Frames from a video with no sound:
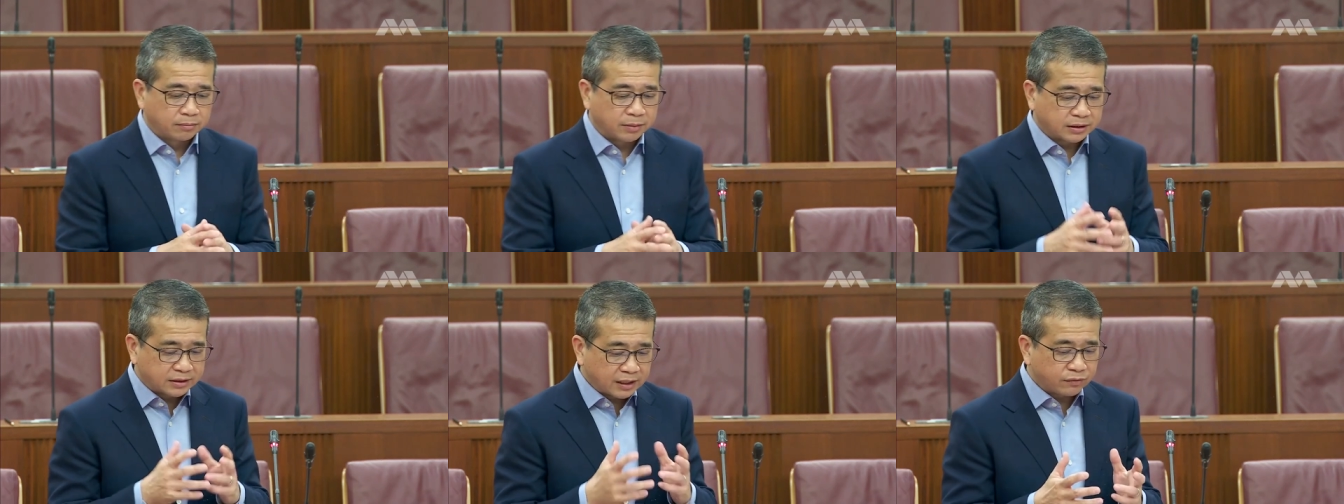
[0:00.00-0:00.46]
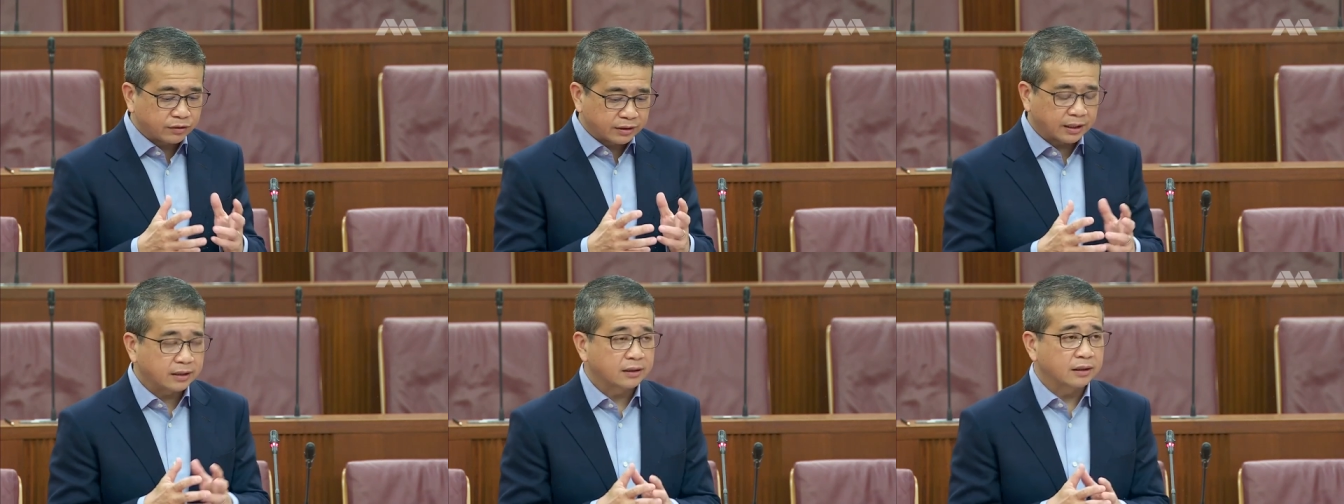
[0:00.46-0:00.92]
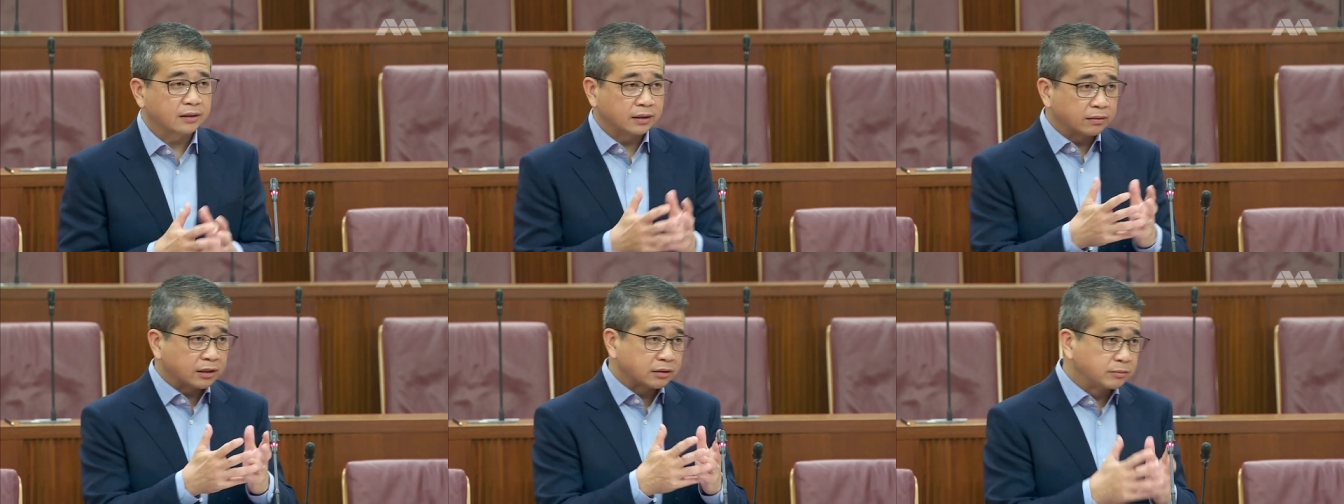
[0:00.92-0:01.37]
But save for that, I
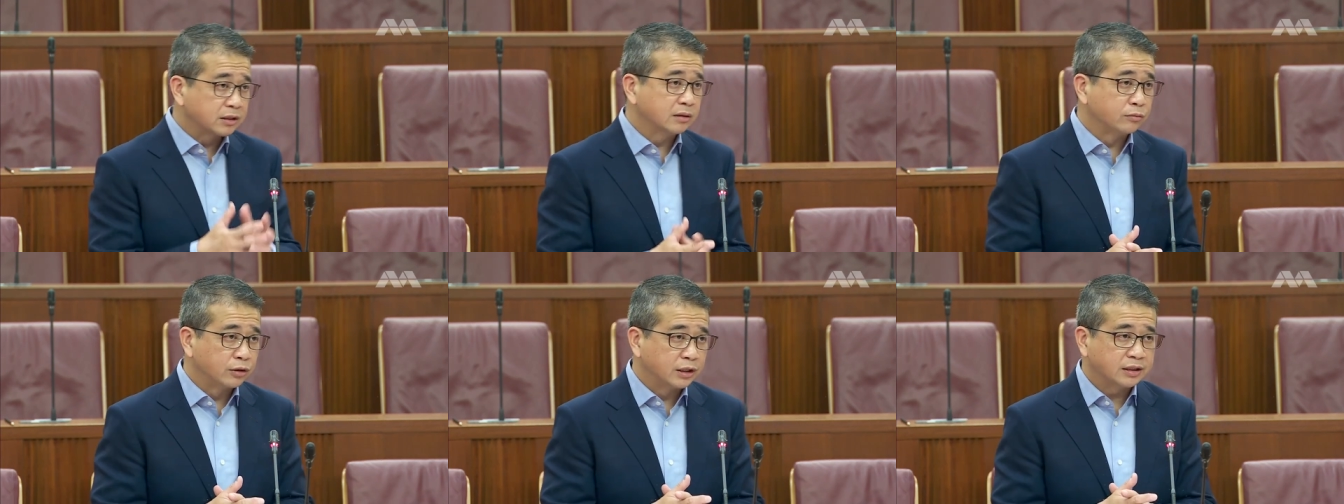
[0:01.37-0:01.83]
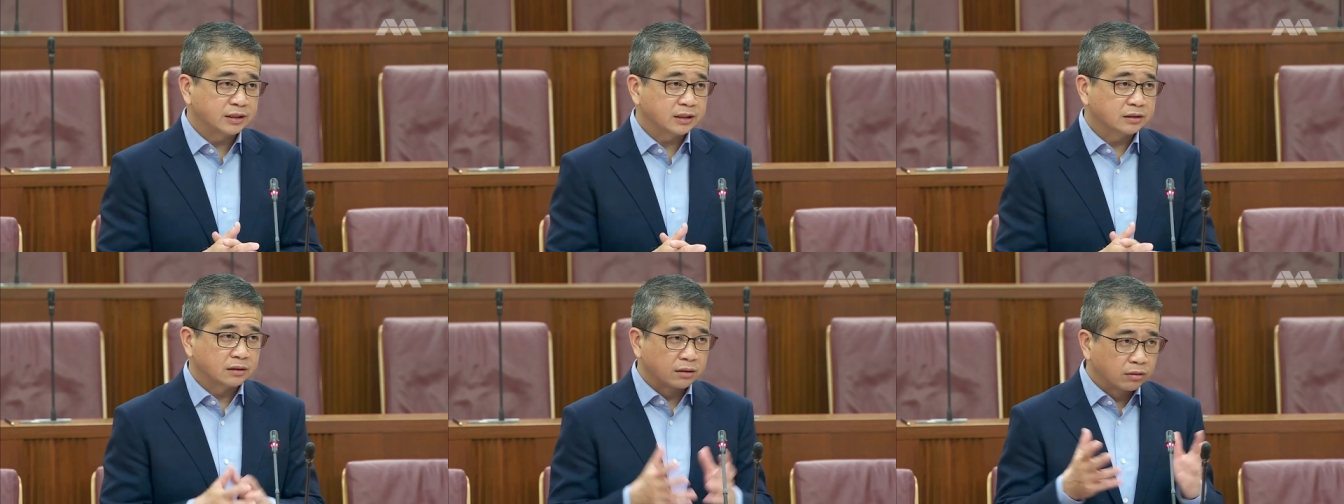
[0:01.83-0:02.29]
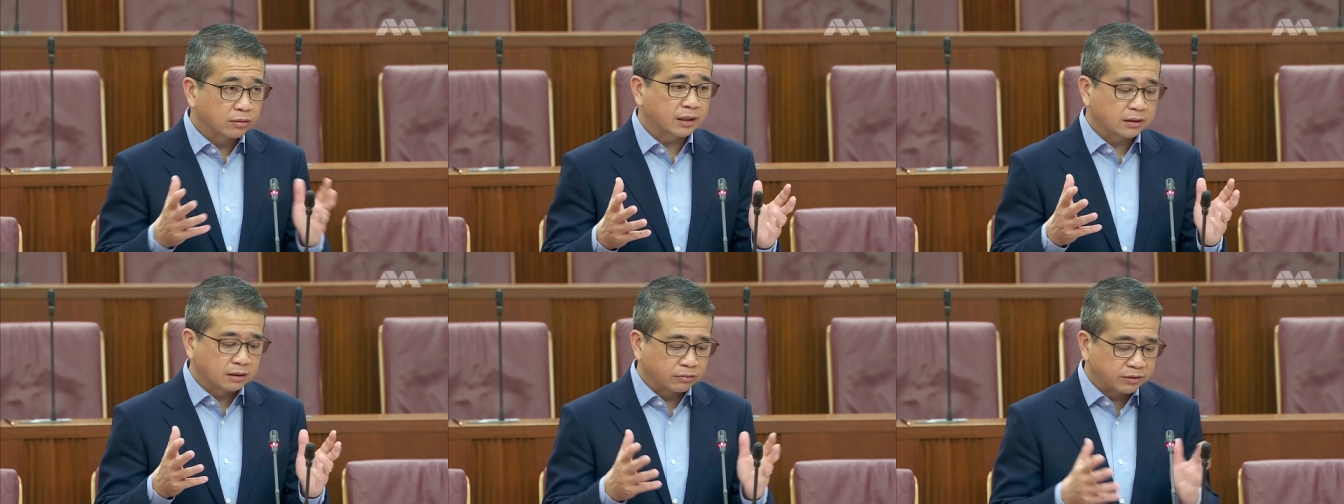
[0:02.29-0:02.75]
think as Mr. Murali says,
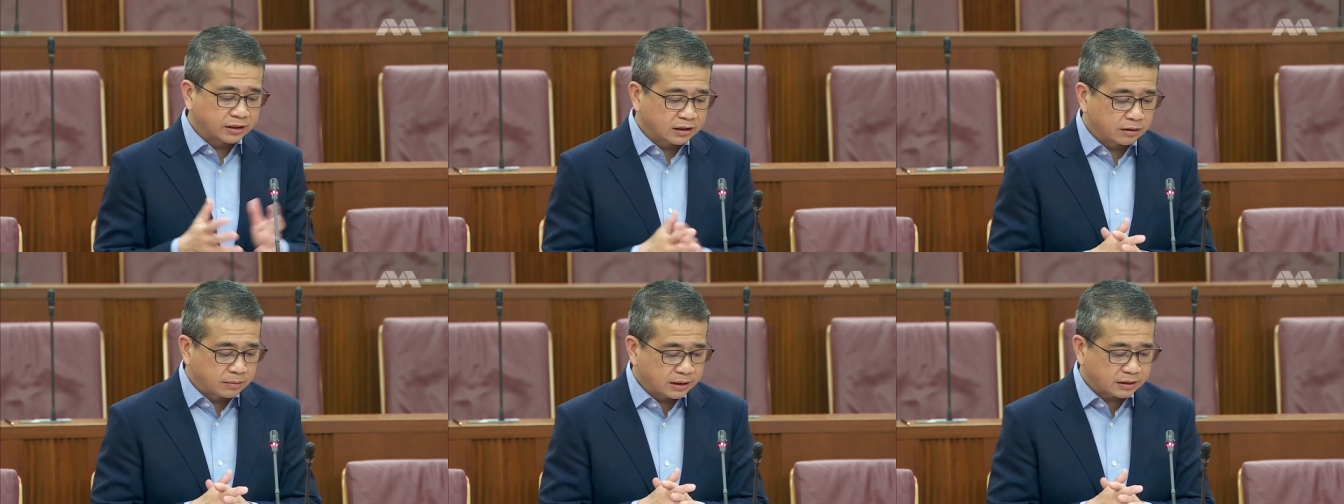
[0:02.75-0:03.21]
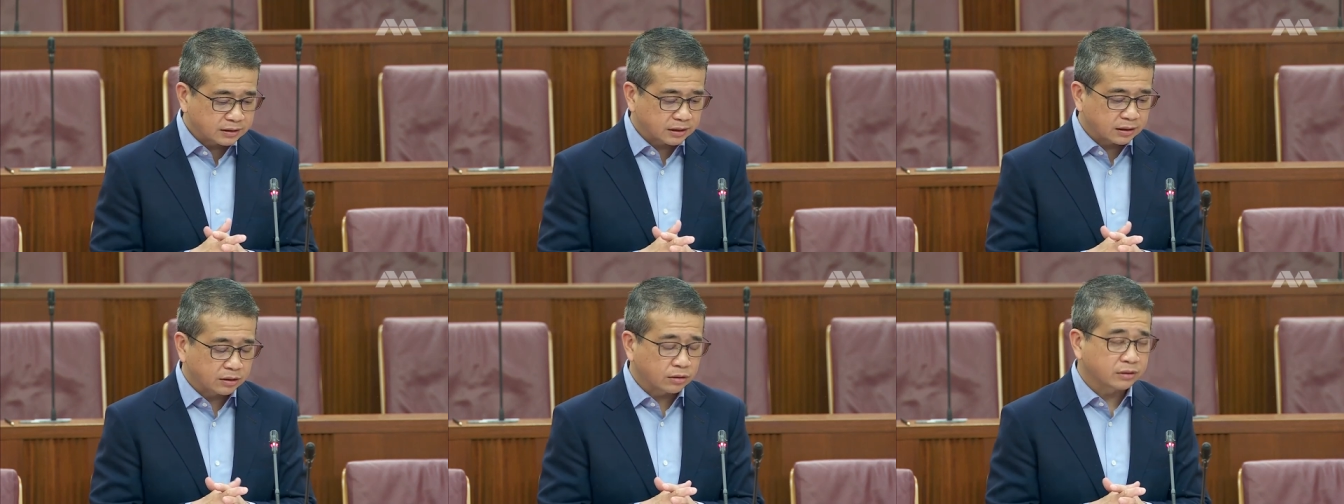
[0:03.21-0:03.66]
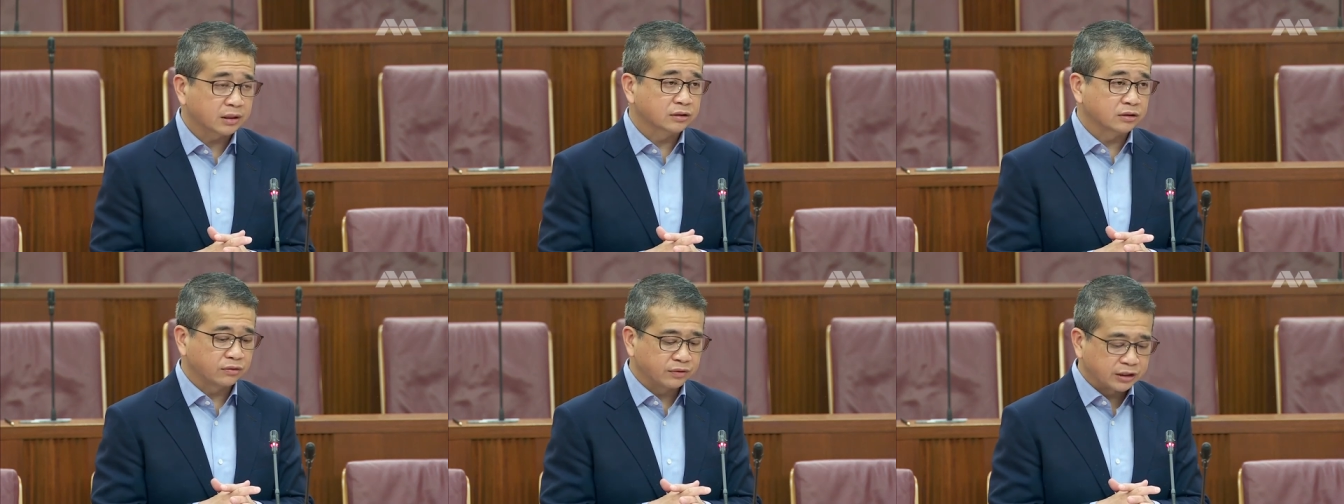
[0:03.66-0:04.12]
look at the reasonableness in the
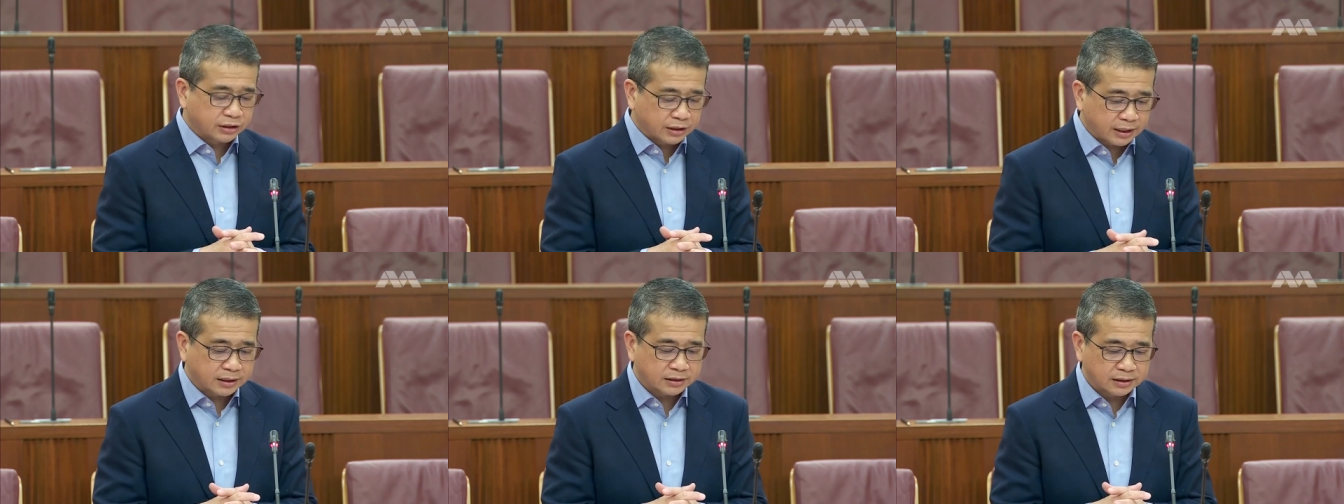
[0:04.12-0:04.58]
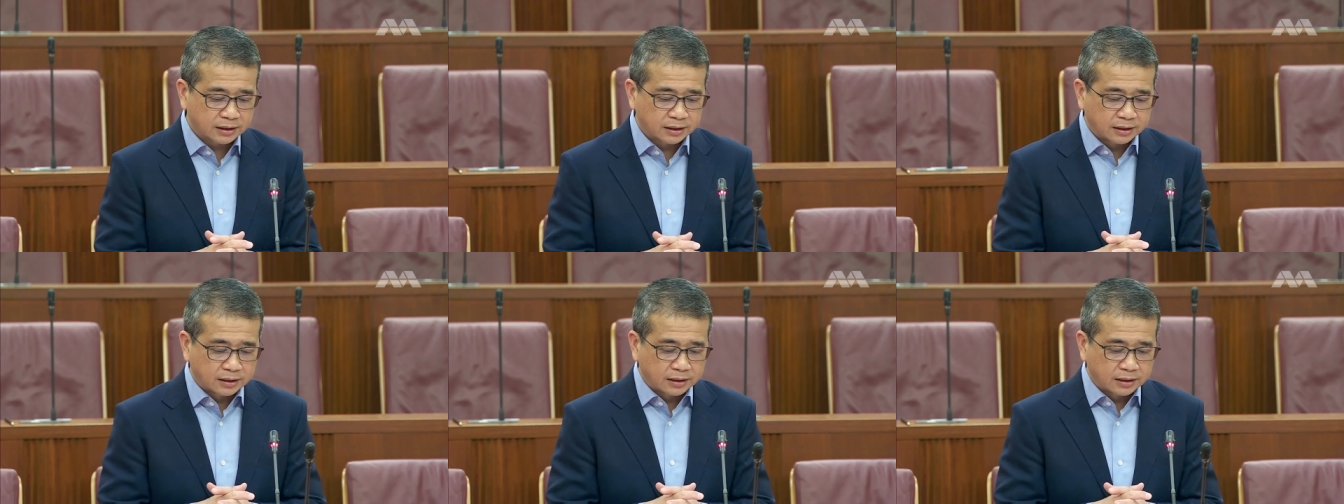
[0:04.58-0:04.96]
context of each case.